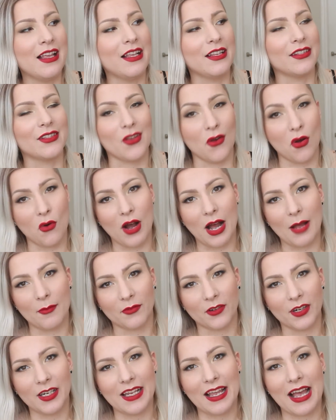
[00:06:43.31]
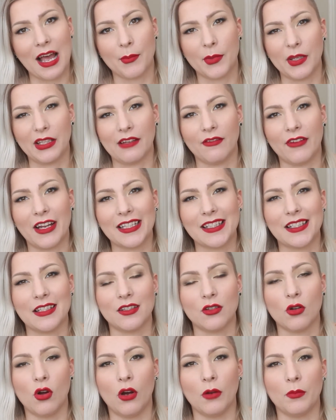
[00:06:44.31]
so I'm really happy the wax
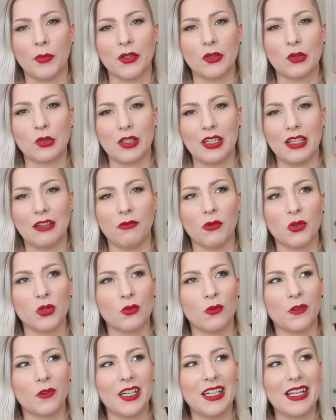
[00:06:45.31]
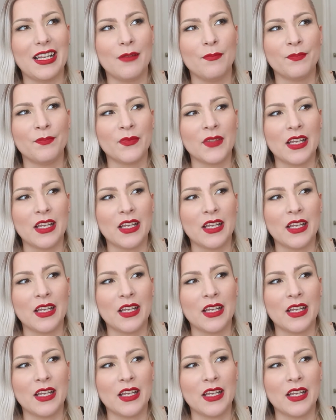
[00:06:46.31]
is gone, because it was really